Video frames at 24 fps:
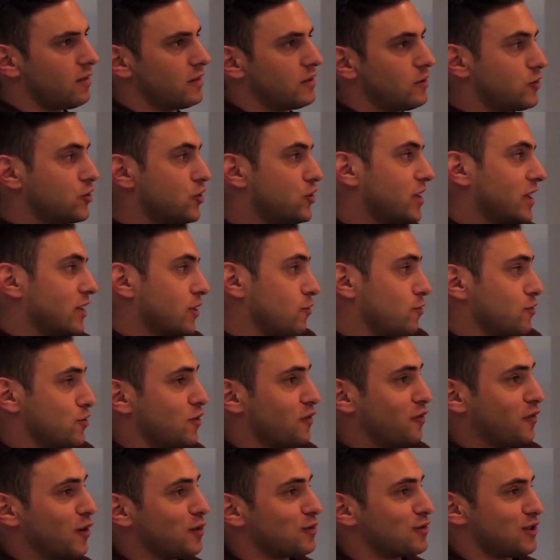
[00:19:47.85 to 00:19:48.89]
And there was just, like, there was
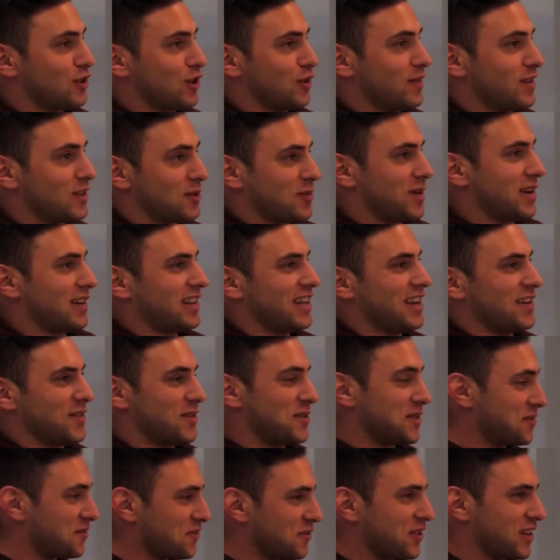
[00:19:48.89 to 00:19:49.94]
no phone service where I lived.
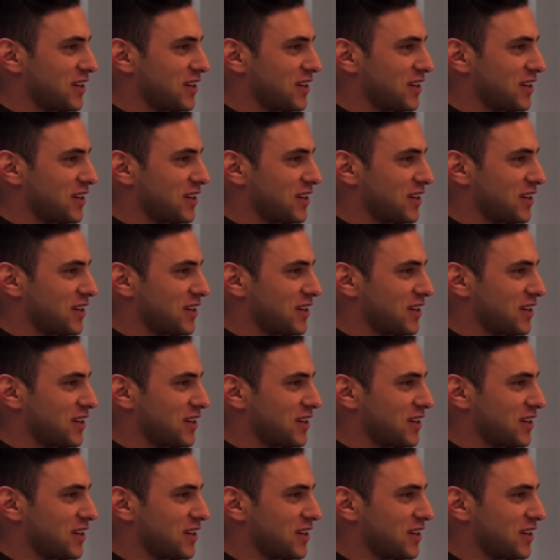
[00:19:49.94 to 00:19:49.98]
It was